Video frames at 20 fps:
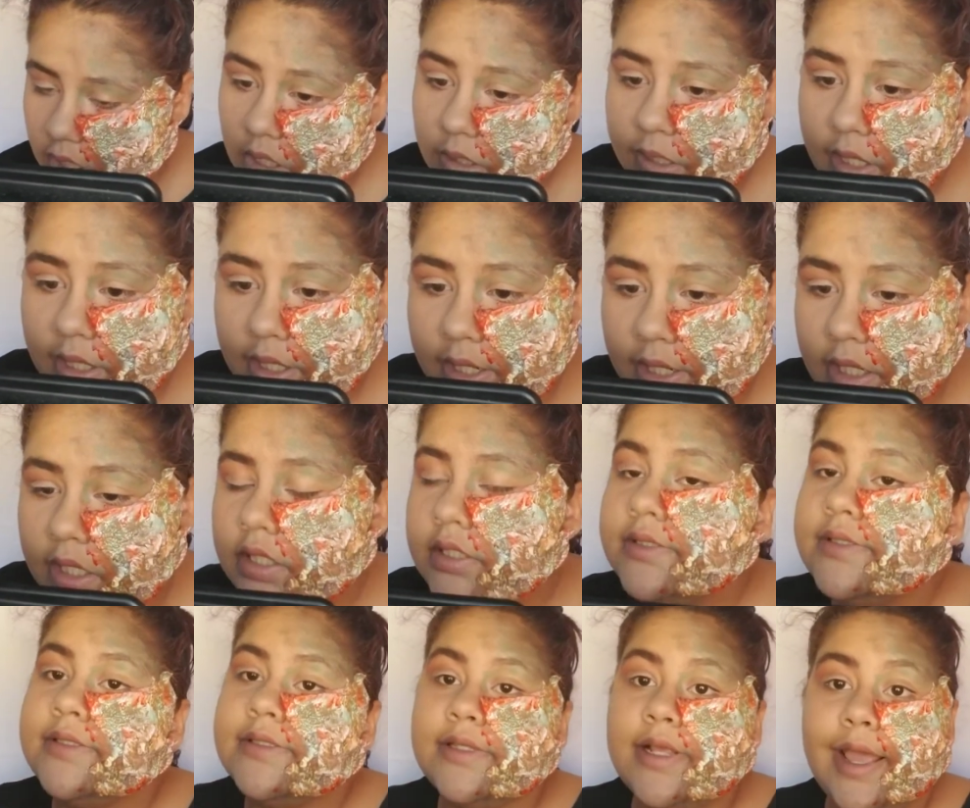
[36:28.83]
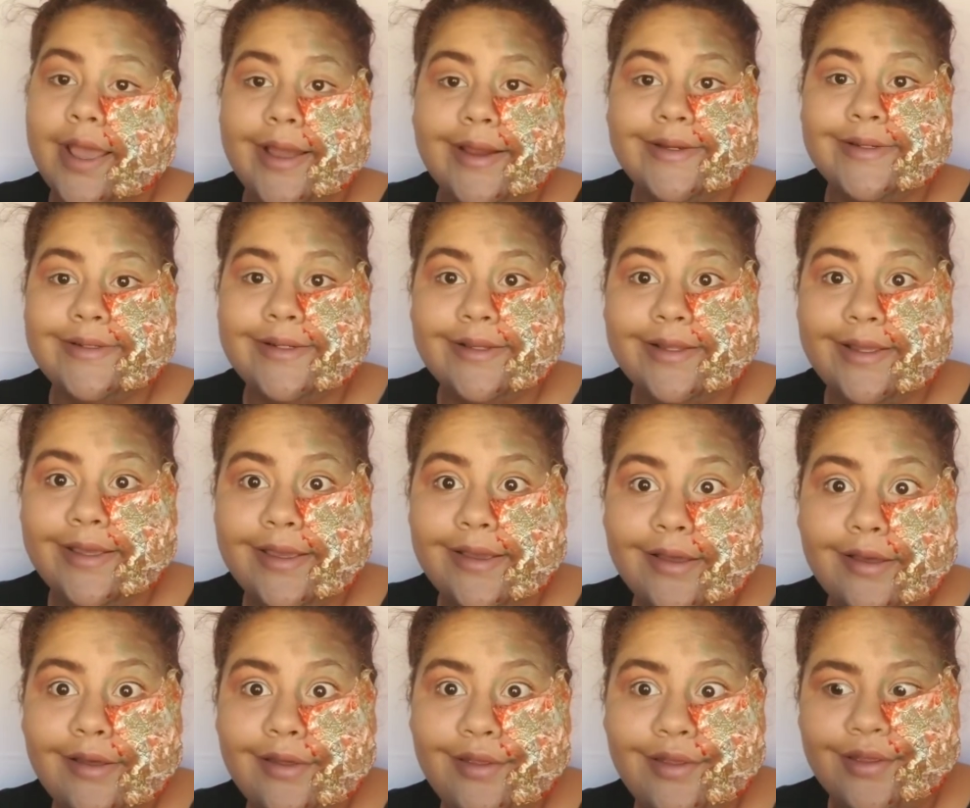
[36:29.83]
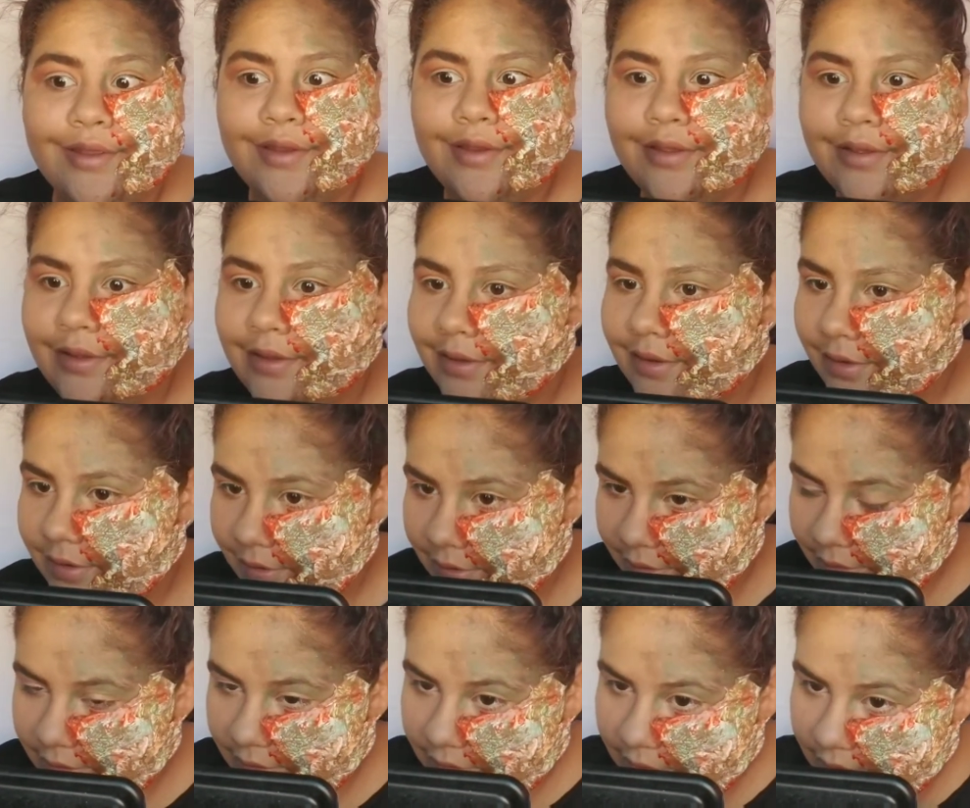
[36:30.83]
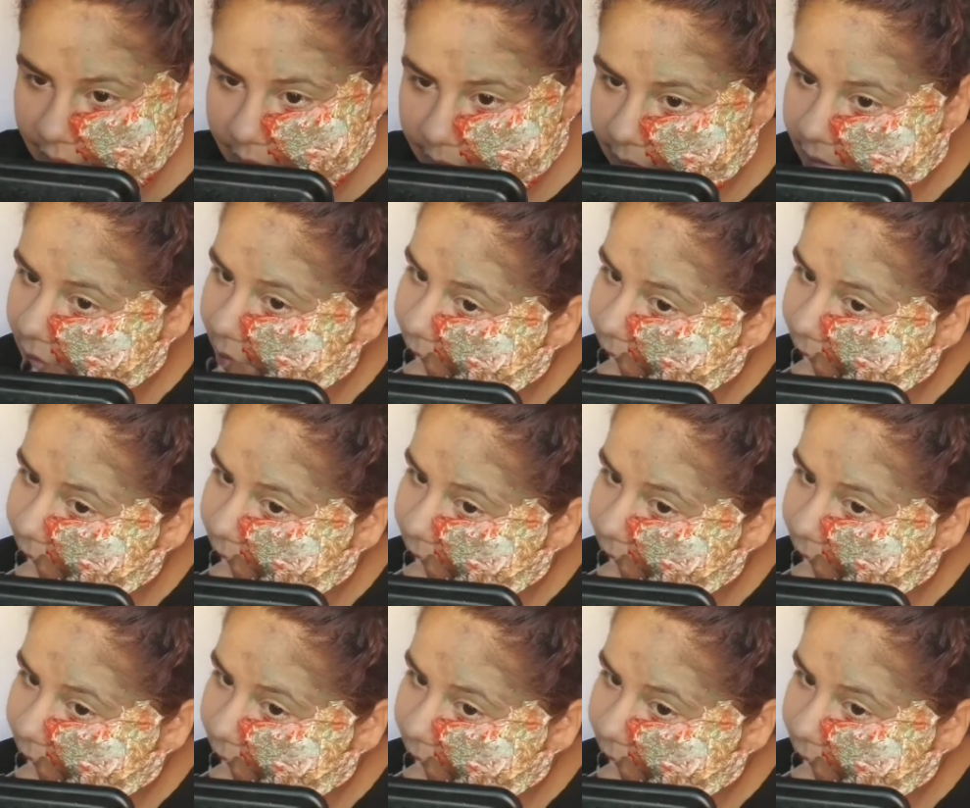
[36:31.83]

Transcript: Okay, that looks actually good. What am I